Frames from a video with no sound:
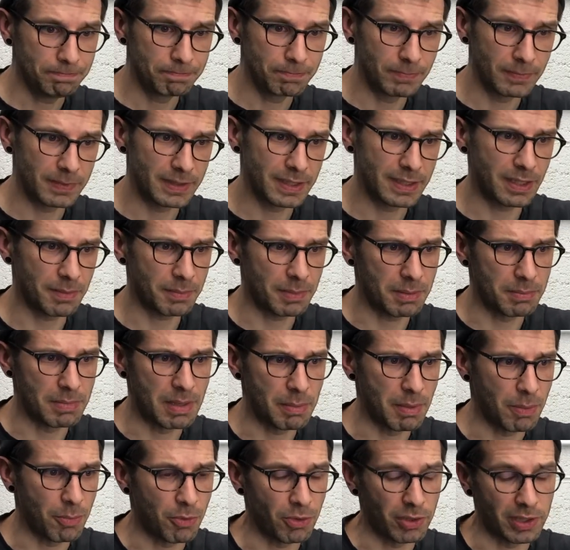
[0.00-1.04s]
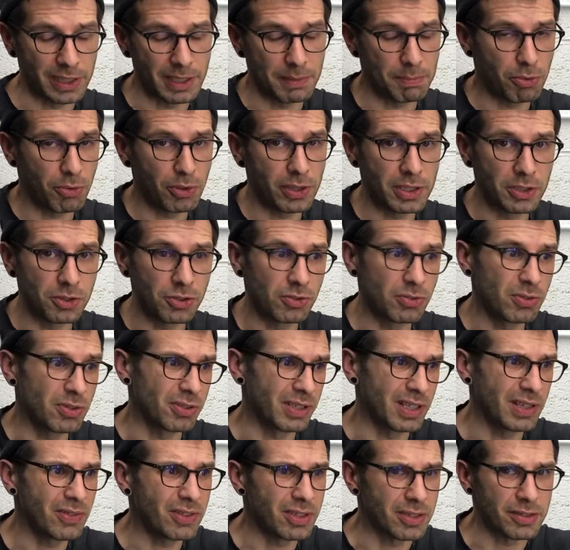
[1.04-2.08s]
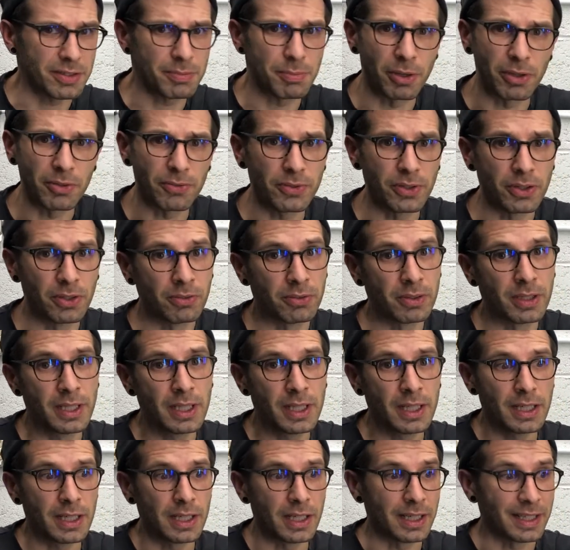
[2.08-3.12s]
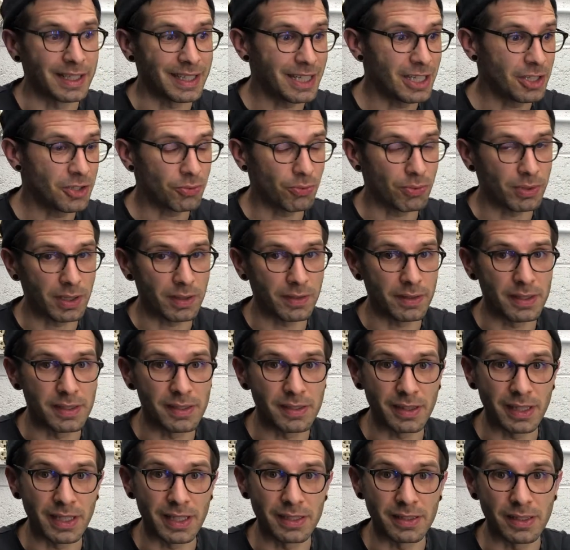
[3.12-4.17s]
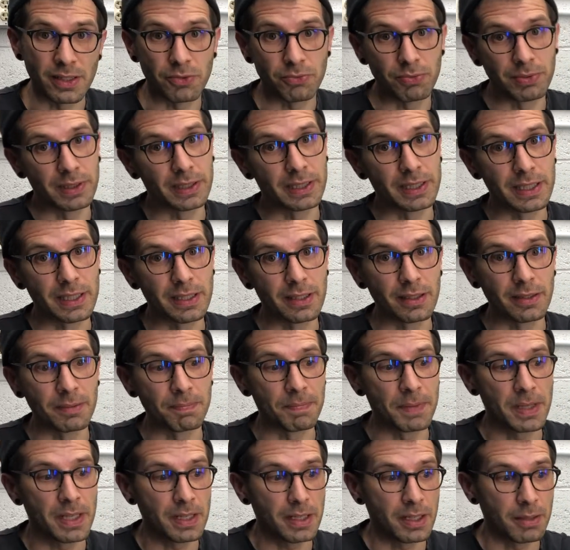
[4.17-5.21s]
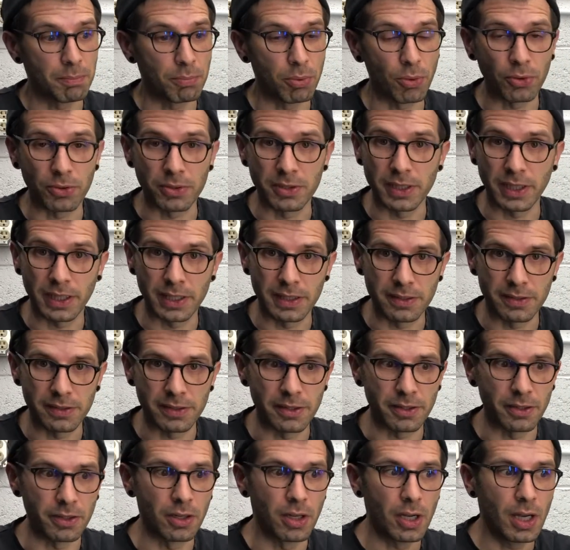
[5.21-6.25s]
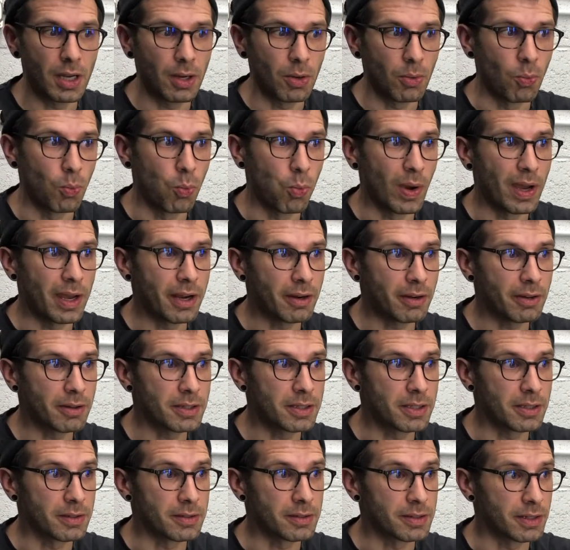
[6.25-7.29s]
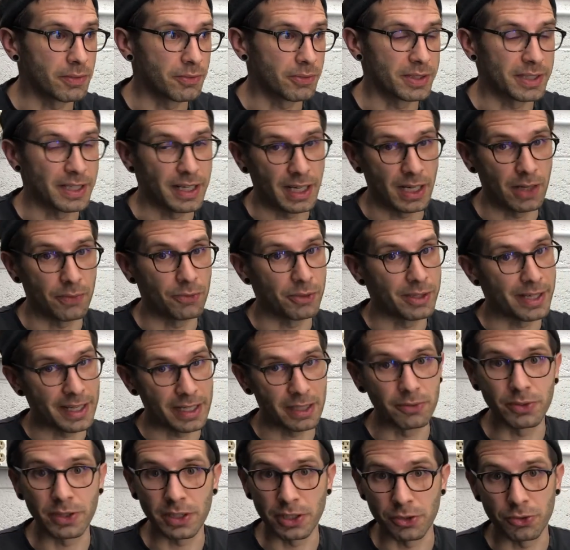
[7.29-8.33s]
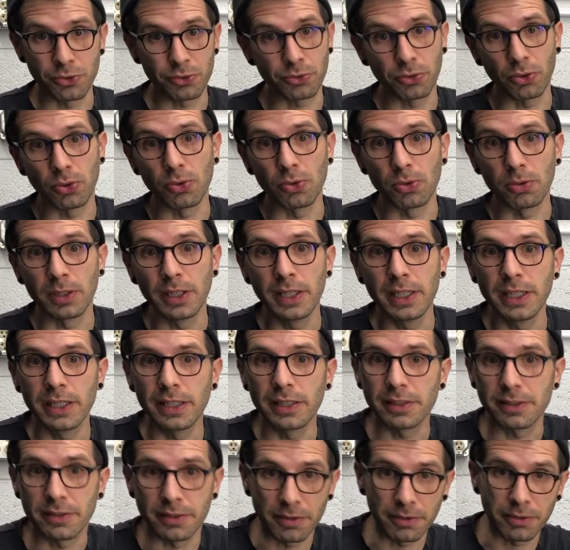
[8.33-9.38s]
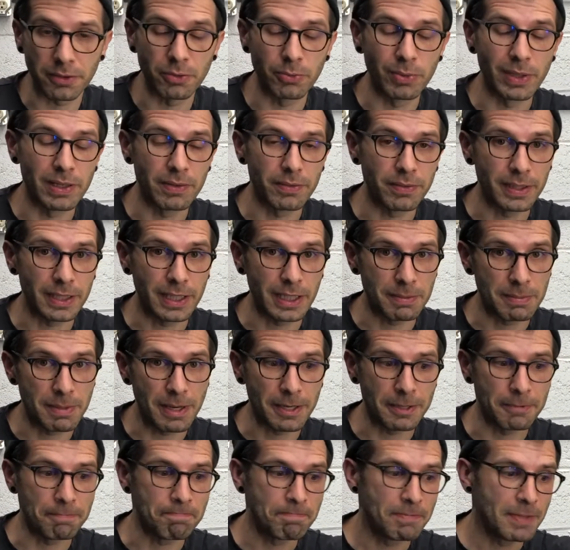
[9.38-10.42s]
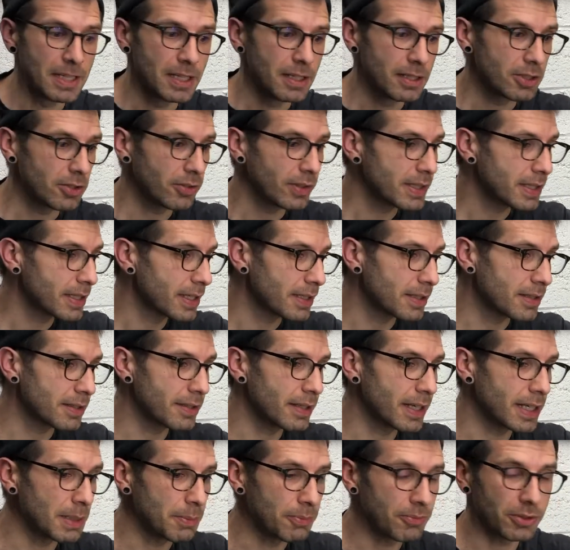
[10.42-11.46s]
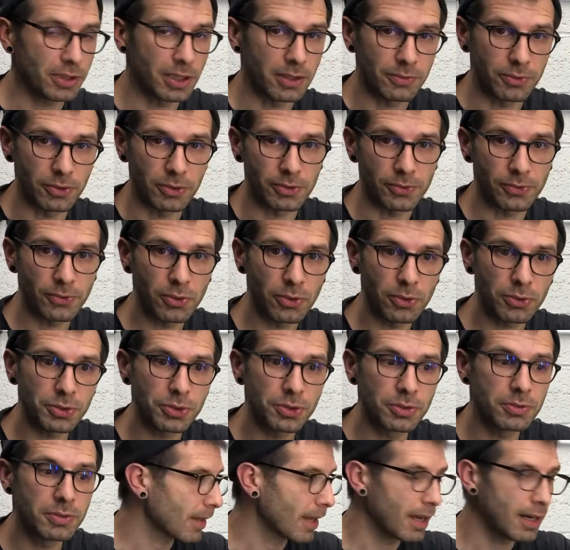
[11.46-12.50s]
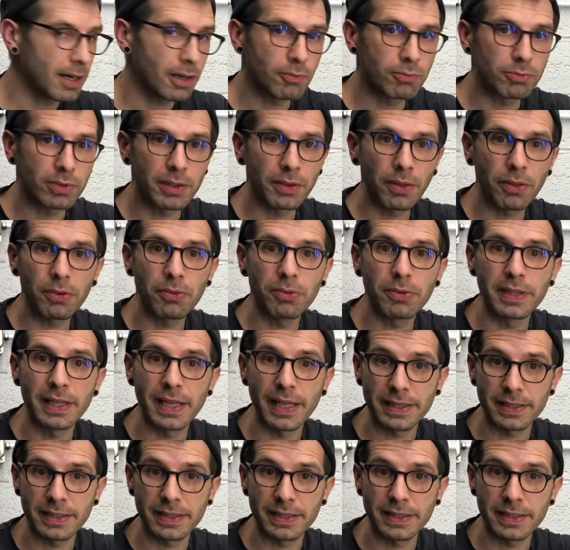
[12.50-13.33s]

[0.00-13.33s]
something maybe more like a point and shoot, or even a smartphone, each one of these things is really important to consider. Where does the photographer have control is another good way of thinking about it. So let's get set up for our first photo shoot, and I'll run through that